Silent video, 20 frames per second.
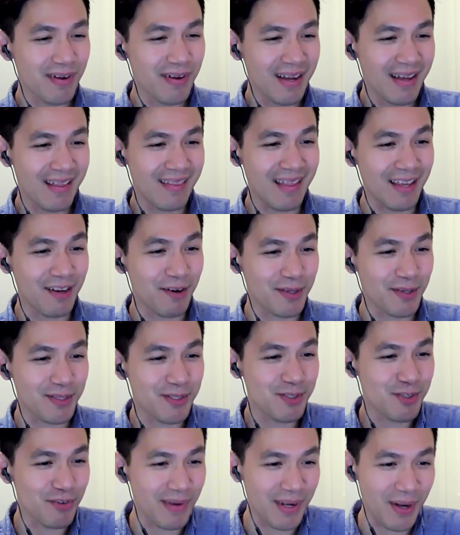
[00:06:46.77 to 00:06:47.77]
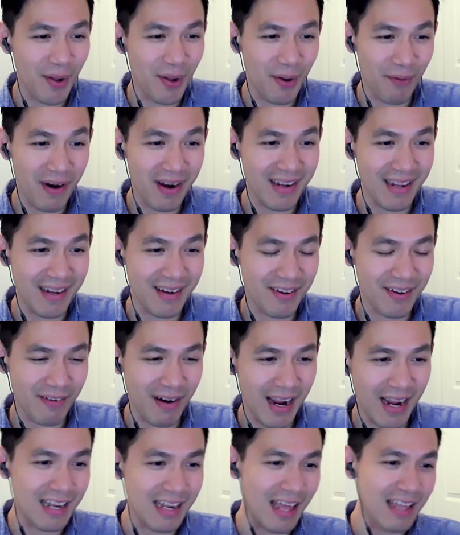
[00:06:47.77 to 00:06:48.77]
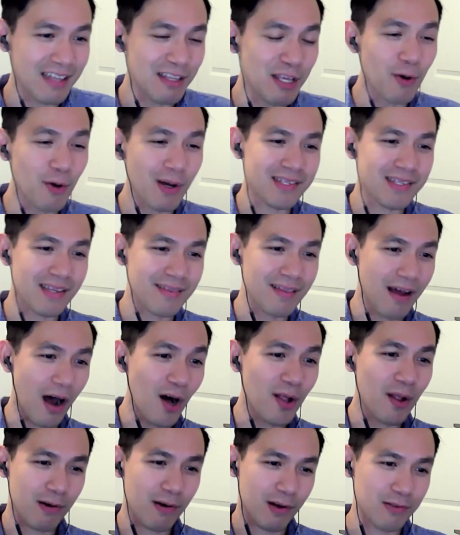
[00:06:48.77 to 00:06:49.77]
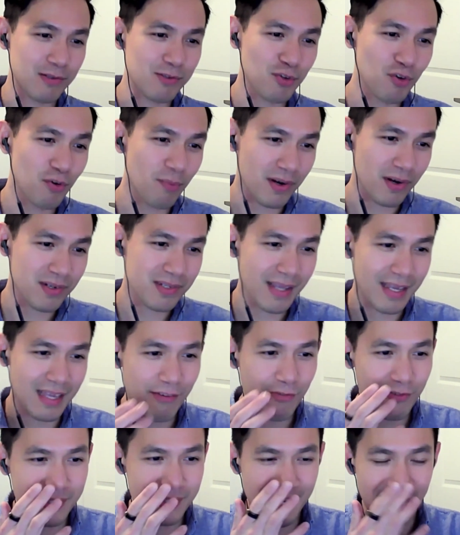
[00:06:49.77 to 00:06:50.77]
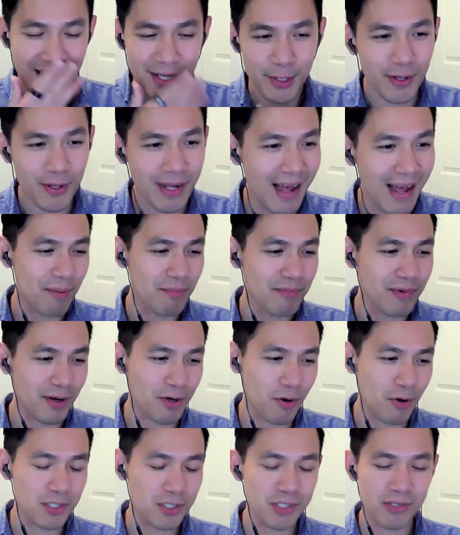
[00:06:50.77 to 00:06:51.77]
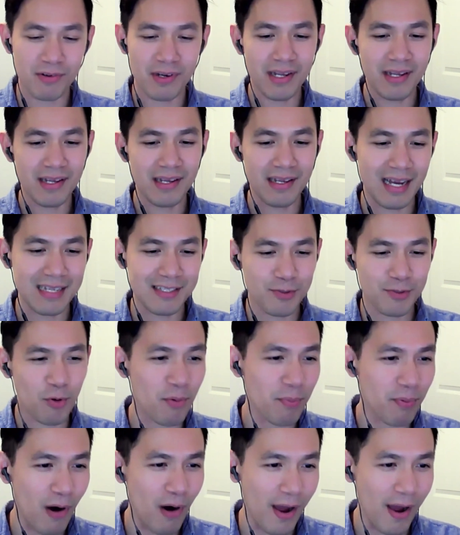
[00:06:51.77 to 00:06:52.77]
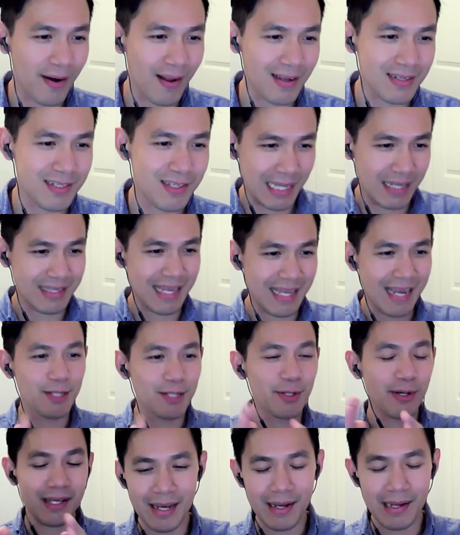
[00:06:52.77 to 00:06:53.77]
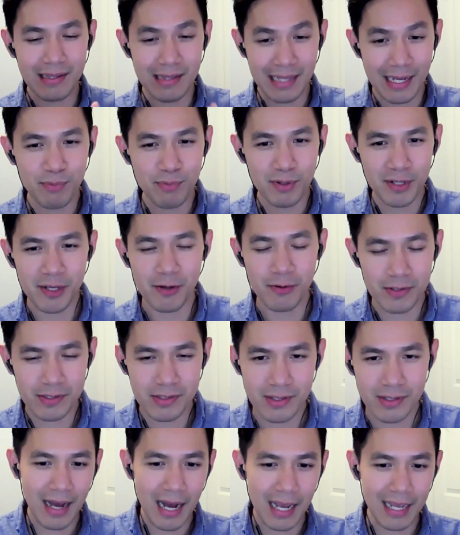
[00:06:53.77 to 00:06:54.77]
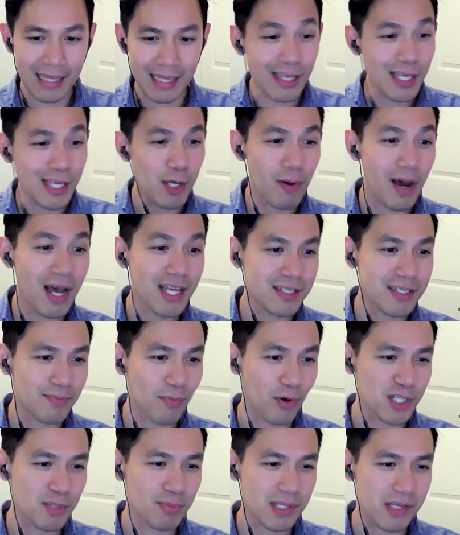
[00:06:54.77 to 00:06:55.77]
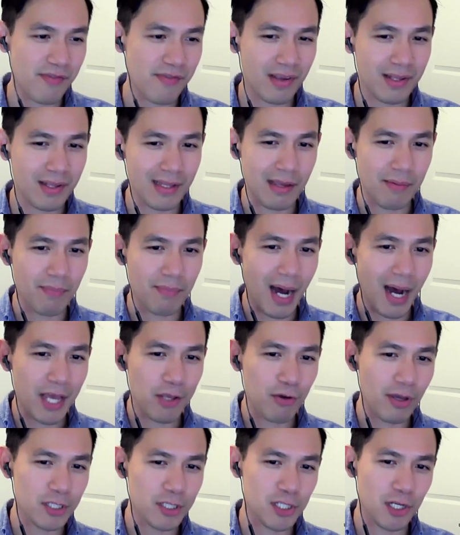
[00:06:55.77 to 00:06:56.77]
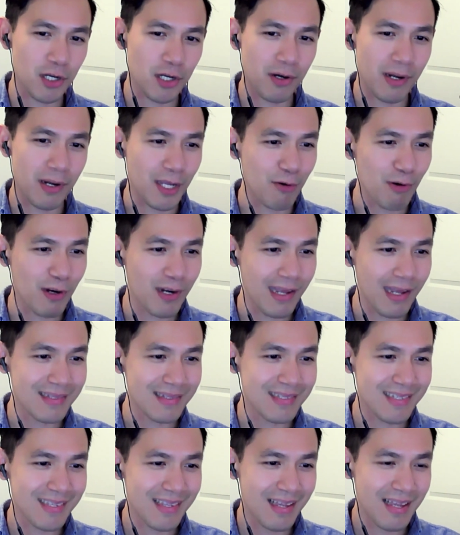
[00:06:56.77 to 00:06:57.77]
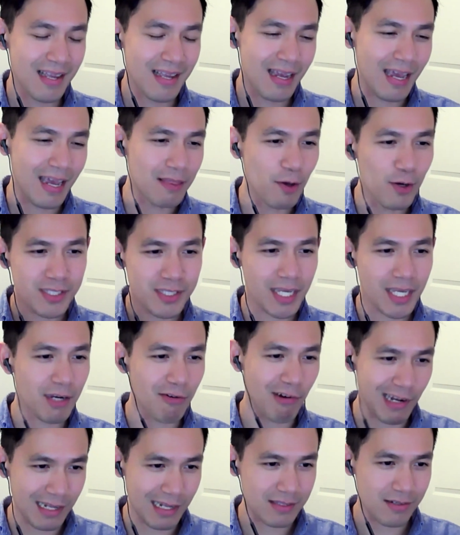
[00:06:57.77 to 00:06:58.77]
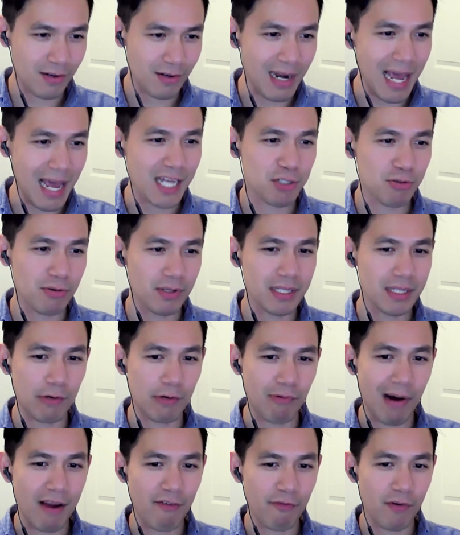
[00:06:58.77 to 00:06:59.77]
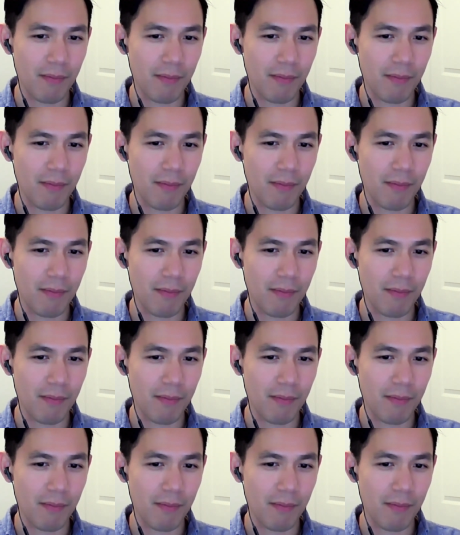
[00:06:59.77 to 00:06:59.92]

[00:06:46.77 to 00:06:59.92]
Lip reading: that you're consuming already, right? And you, as in all our consumers, like if you take a look at your grocery store products, you take a look at the label, you will see, in the US more specifically, bioengineered ingredients. And those ingredients are naturally derived from